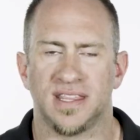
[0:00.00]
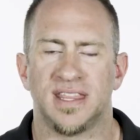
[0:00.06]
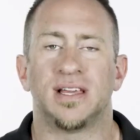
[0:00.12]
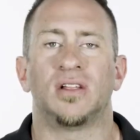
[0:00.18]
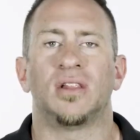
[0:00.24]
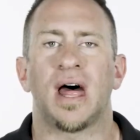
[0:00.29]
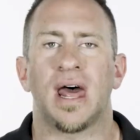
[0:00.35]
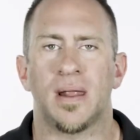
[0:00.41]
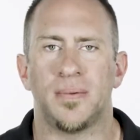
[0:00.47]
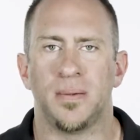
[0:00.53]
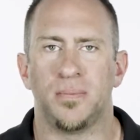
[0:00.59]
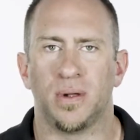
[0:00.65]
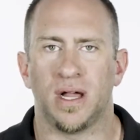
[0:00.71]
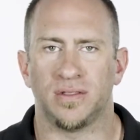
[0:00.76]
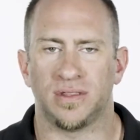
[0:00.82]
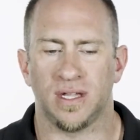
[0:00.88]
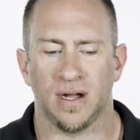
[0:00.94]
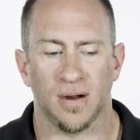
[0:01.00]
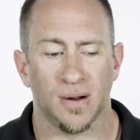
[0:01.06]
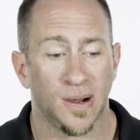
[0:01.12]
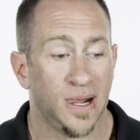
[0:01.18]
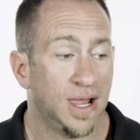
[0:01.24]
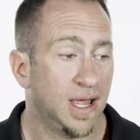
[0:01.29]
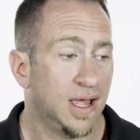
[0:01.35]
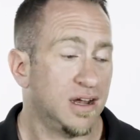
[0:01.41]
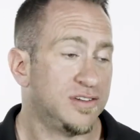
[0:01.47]
I think a lot of people out there
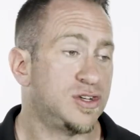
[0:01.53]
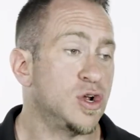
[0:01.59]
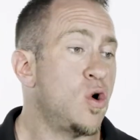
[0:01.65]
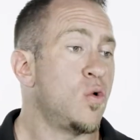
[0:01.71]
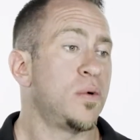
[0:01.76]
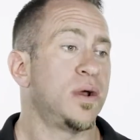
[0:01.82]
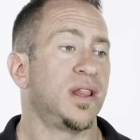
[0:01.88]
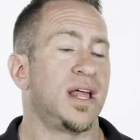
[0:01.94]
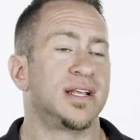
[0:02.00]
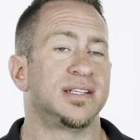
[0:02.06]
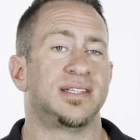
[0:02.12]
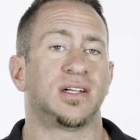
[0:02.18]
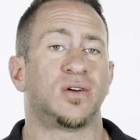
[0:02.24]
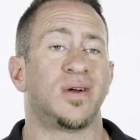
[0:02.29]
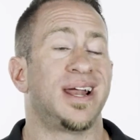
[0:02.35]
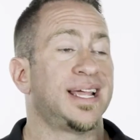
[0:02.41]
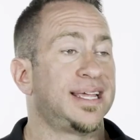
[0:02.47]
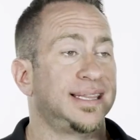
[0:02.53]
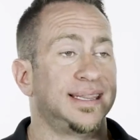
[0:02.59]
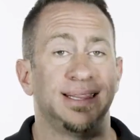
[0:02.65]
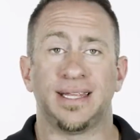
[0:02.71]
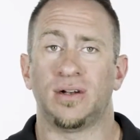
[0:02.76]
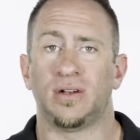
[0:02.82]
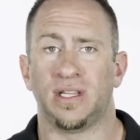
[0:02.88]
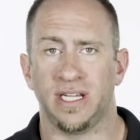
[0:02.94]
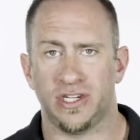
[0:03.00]
don't realize that credit can
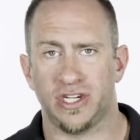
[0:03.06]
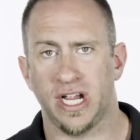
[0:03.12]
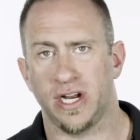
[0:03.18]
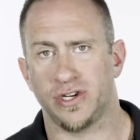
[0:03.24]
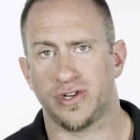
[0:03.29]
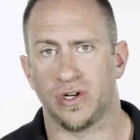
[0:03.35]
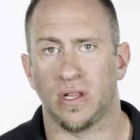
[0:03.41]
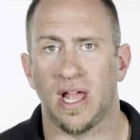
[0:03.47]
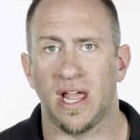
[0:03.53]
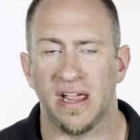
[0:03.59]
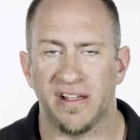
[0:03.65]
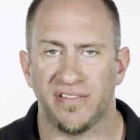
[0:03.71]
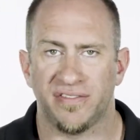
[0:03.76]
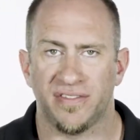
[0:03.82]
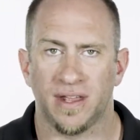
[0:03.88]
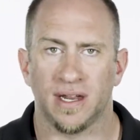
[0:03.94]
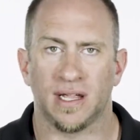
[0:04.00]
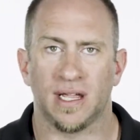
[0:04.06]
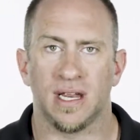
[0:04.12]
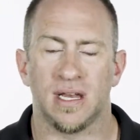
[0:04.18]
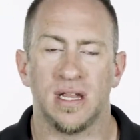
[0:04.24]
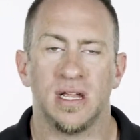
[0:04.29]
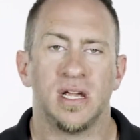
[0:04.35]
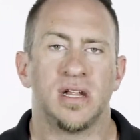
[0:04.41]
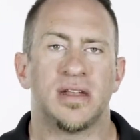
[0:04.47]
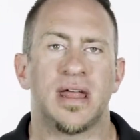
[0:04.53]
literally change your life, that it
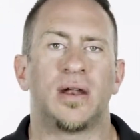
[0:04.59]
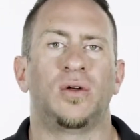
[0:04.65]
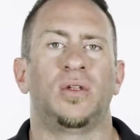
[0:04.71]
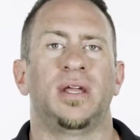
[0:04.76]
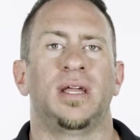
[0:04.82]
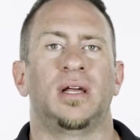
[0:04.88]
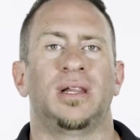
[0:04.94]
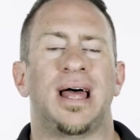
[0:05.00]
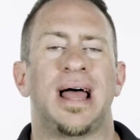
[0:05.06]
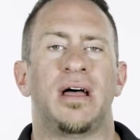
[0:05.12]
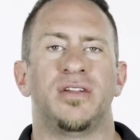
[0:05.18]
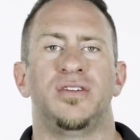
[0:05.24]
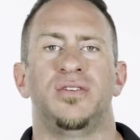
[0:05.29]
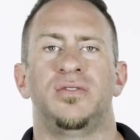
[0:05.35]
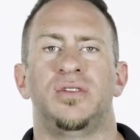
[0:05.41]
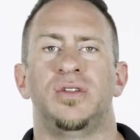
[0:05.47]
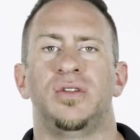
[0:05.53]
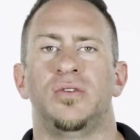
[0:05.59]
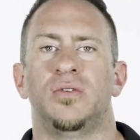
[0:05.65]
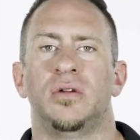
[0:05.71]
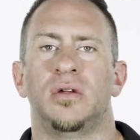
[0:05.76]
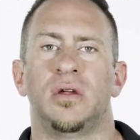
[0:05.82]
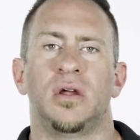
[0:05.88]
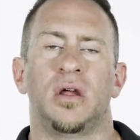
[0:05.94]
can not only allow you to